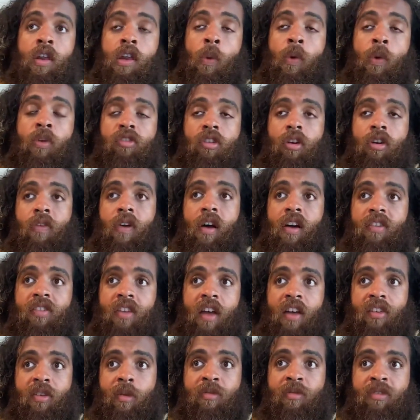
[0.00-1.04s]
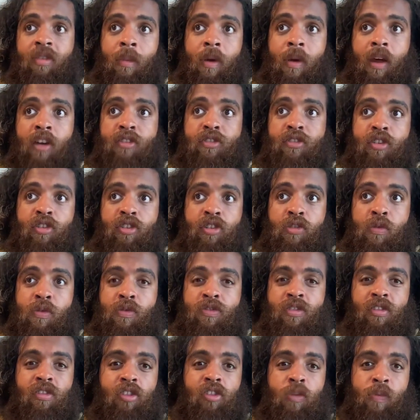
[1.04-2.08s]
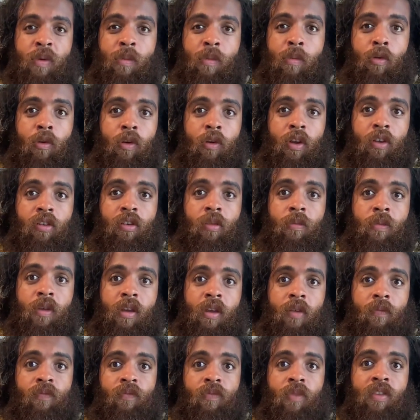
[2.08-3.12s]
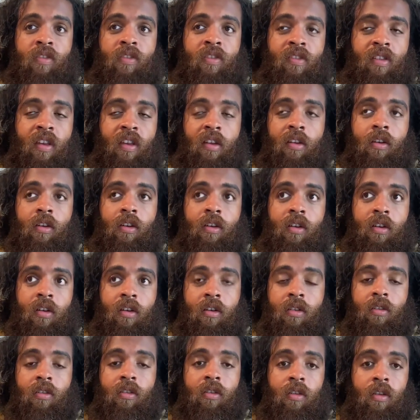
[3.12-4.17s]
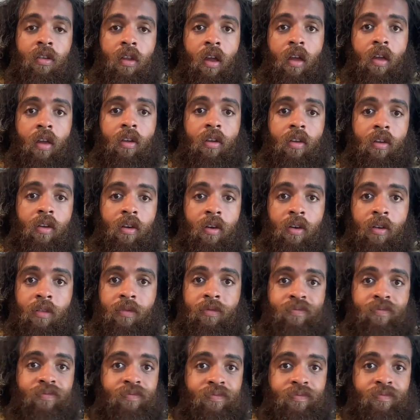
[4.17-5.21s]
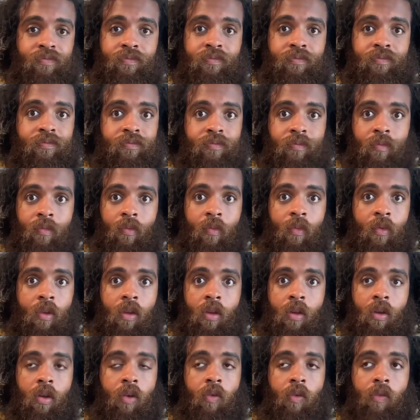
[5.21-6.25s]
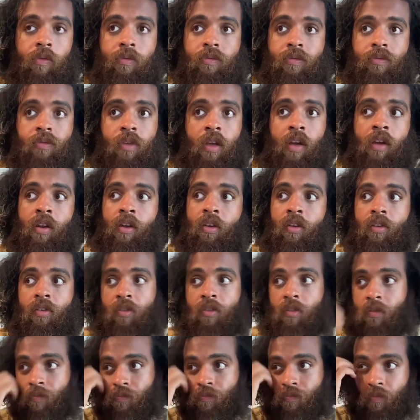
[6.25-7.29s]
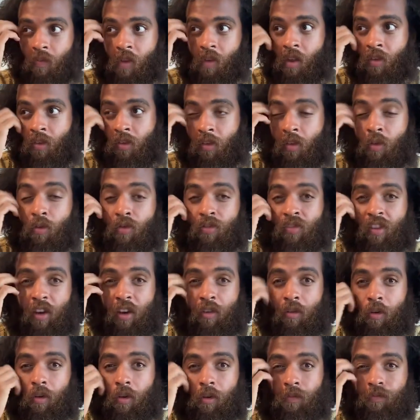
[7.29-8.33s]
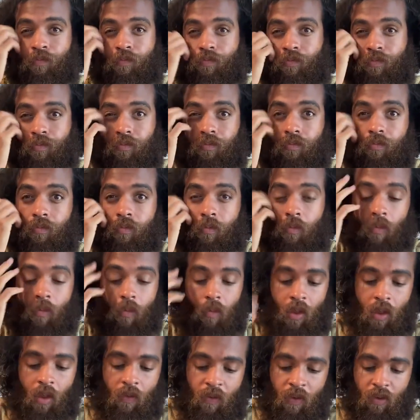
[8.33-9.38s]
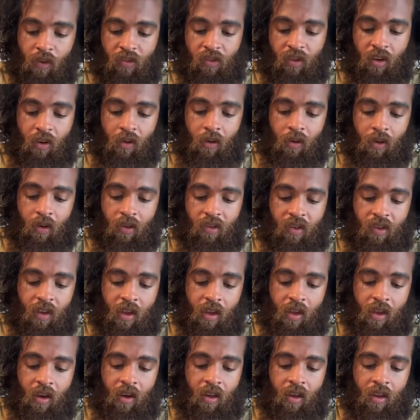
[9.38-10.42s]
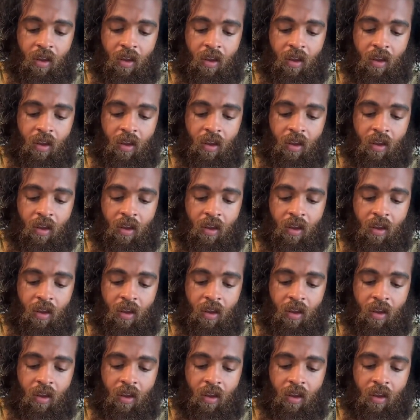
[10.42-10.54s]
The Wizard of Oz has some symbology too. It's just super boring to me. It's just like oh, like you know, I just it's too sterile. It feels sterile. It's not.